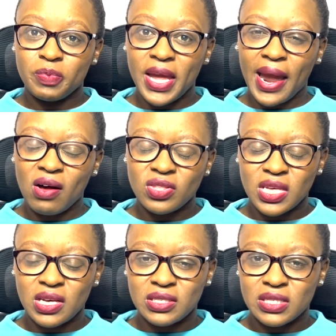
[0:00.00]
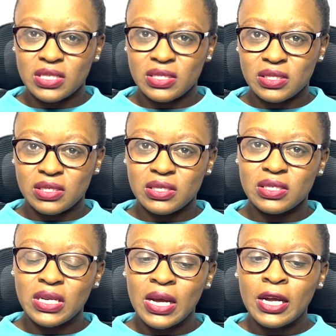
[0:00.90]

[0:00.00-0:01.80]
to be a healthcare assistant.